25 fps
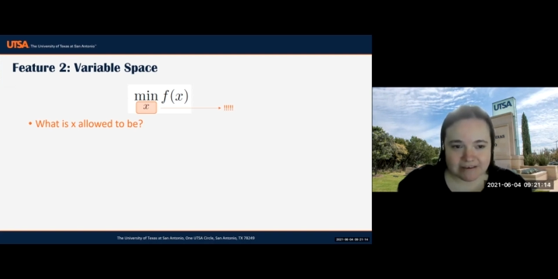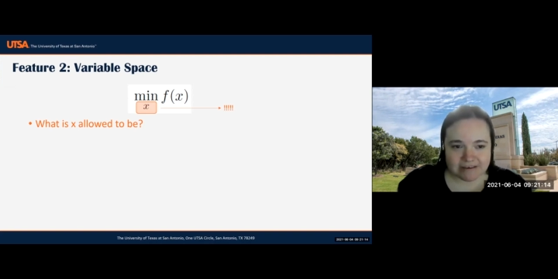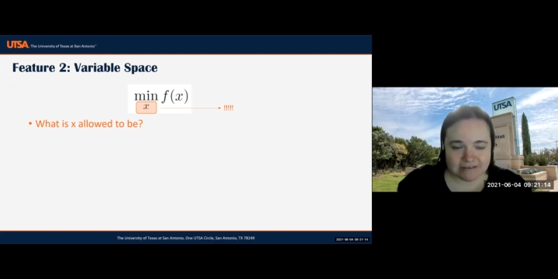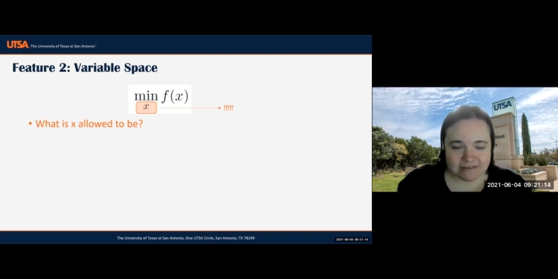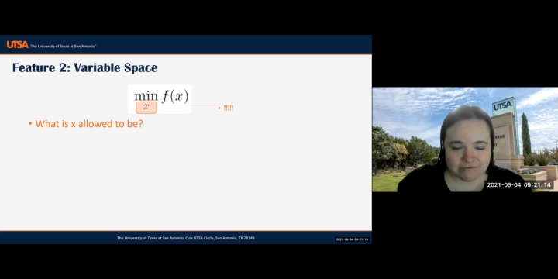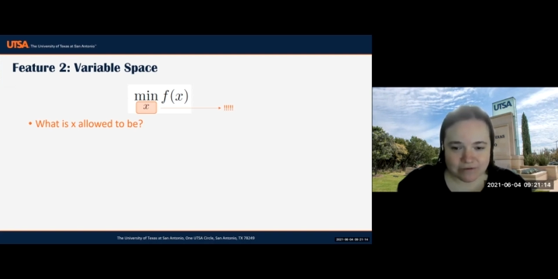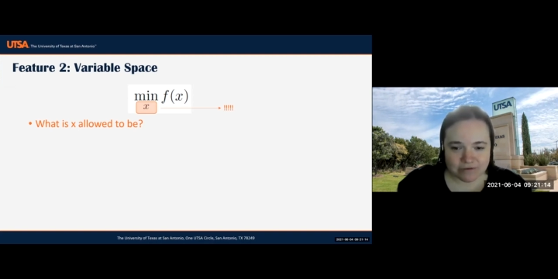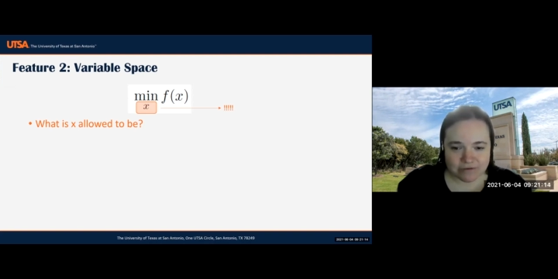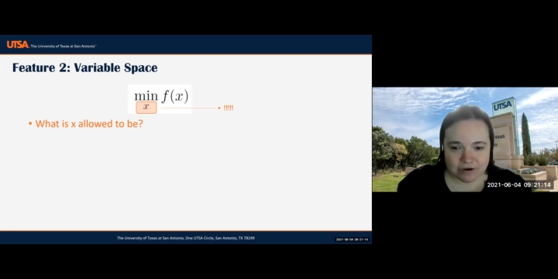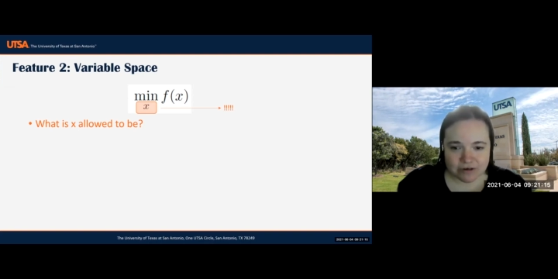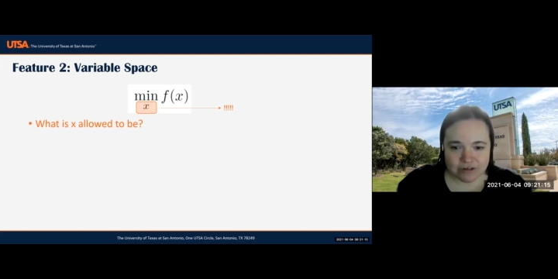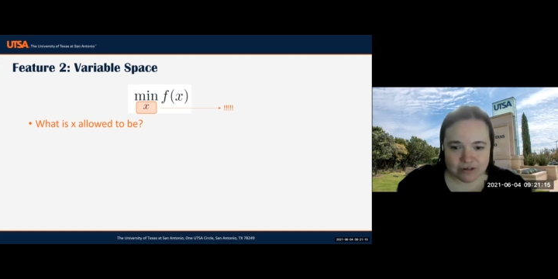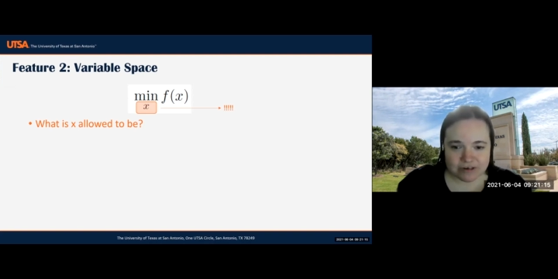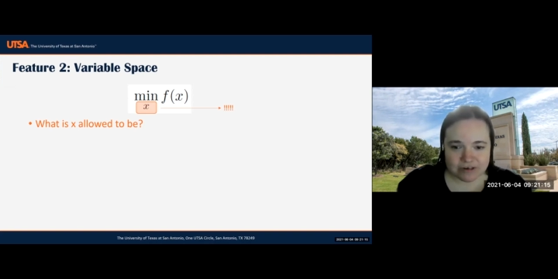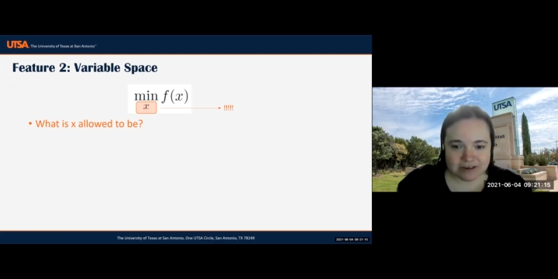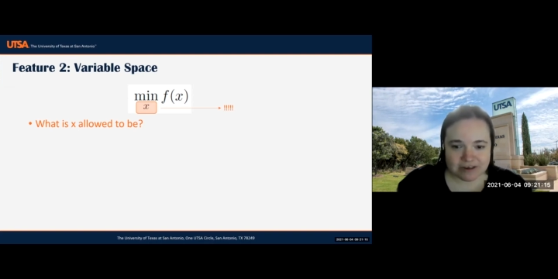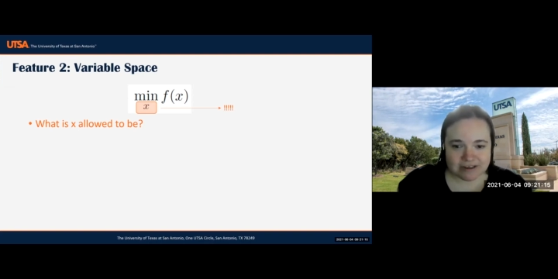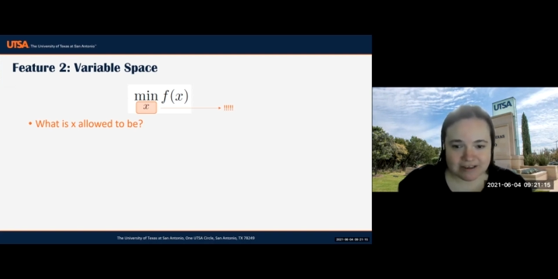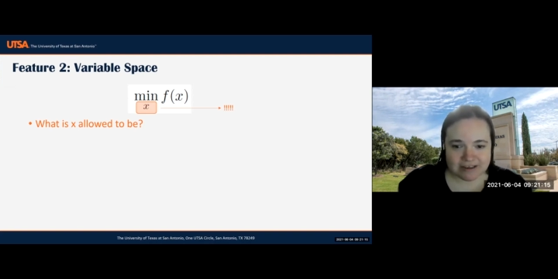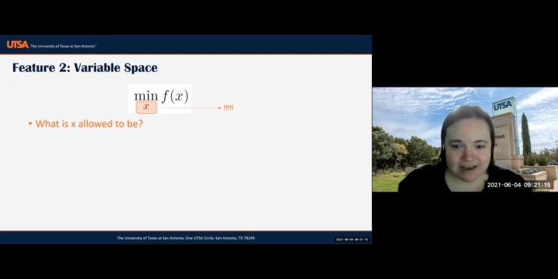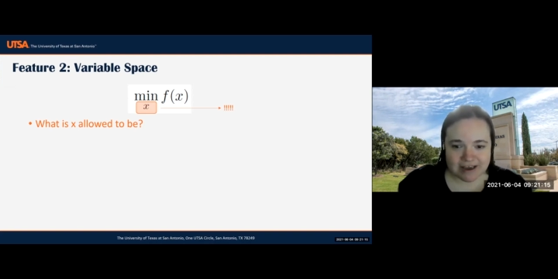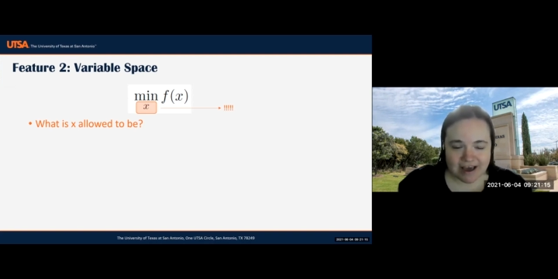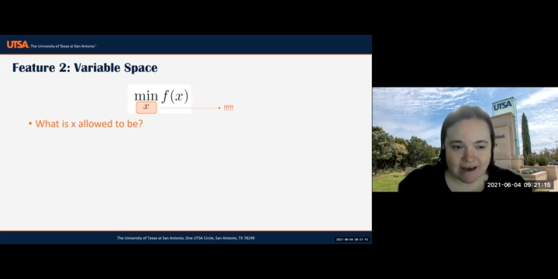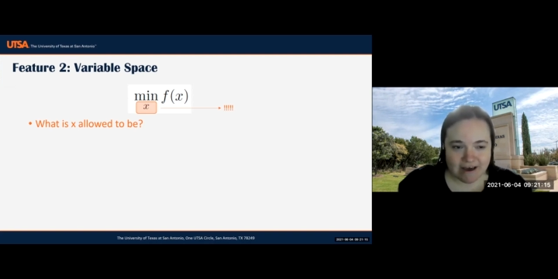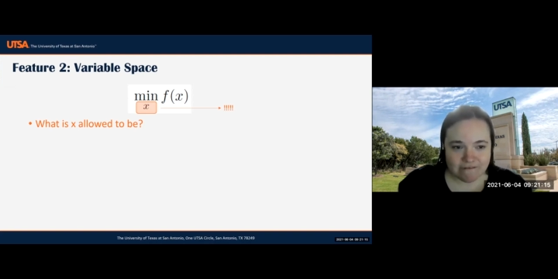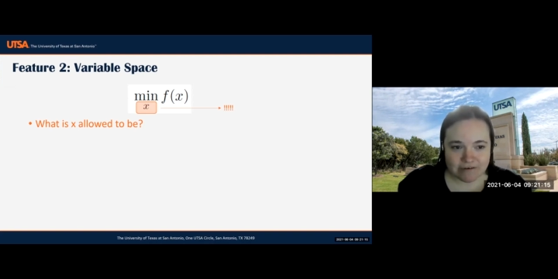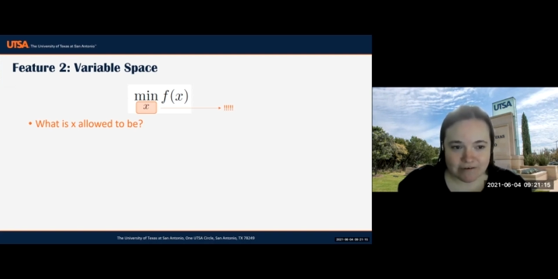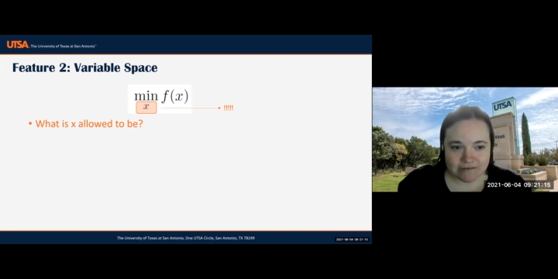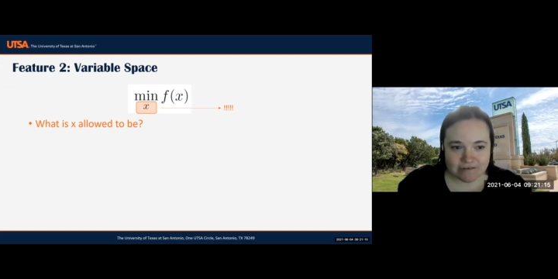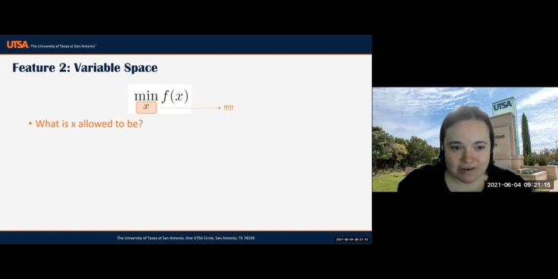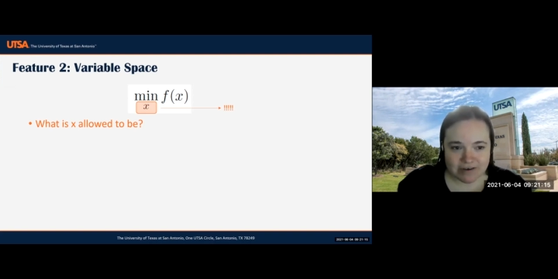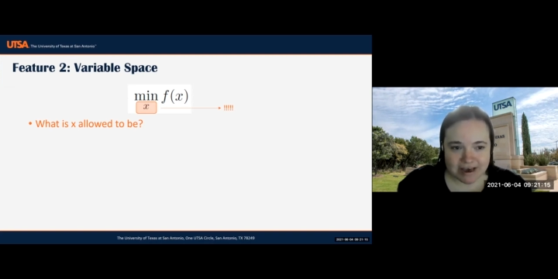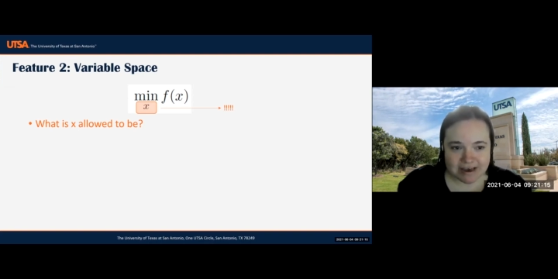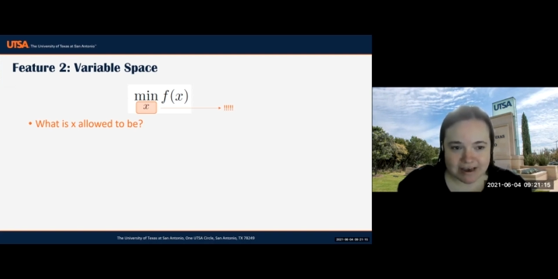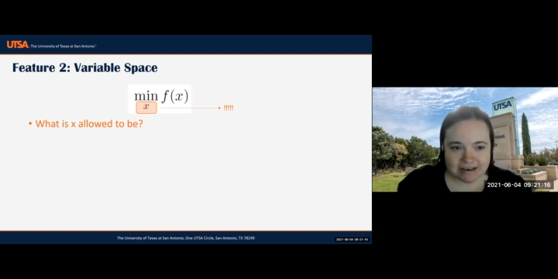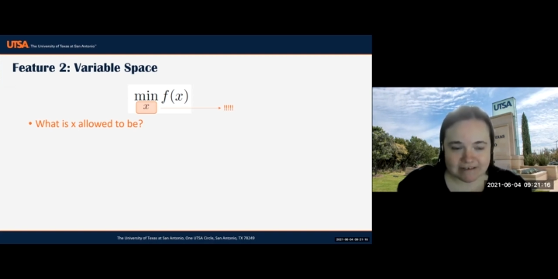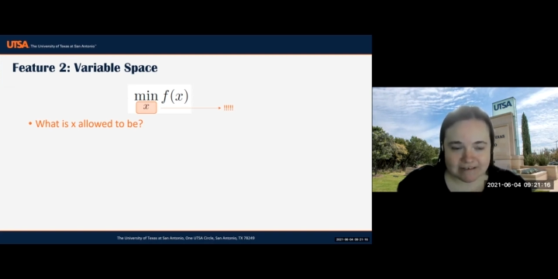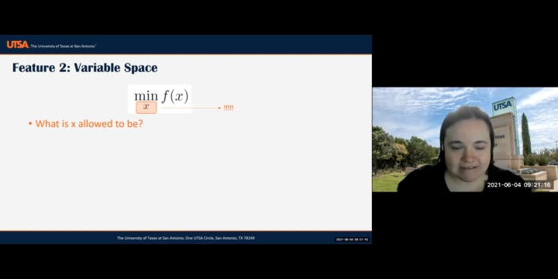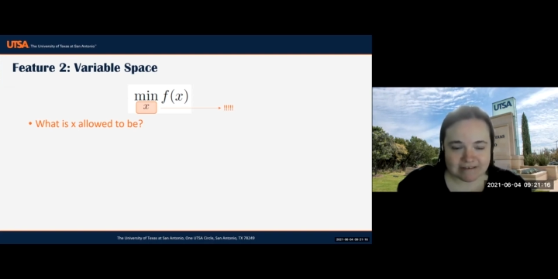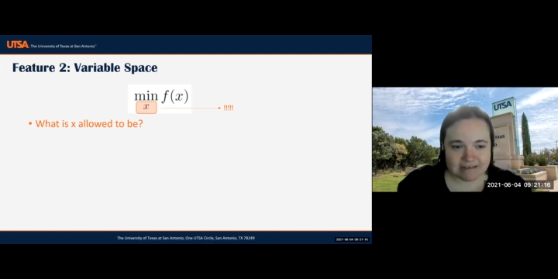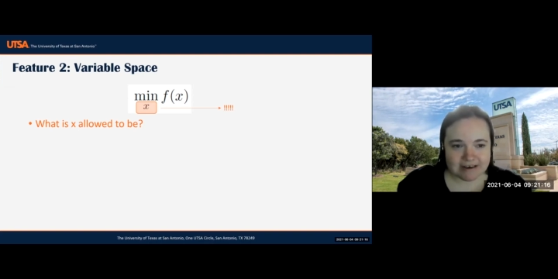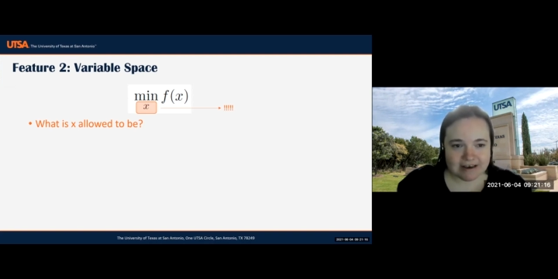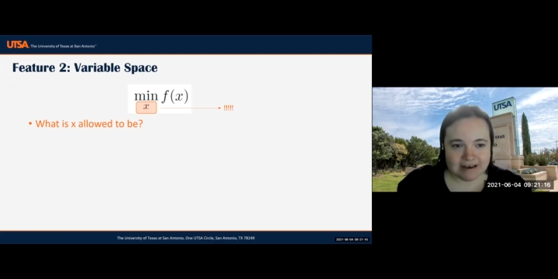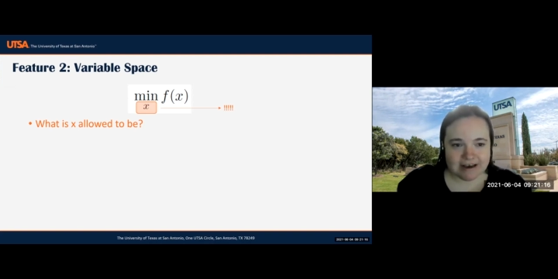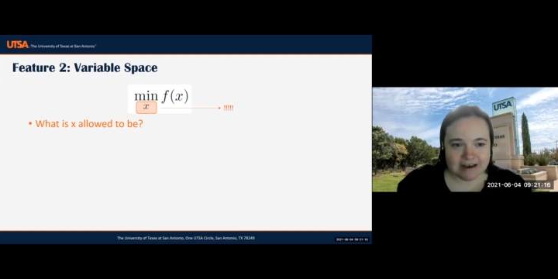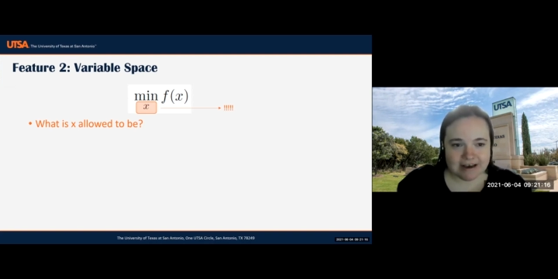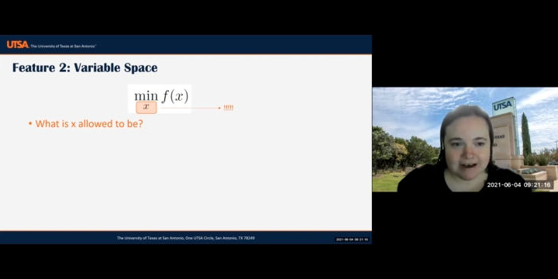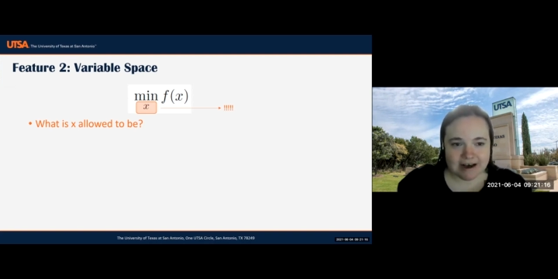this function, f of x,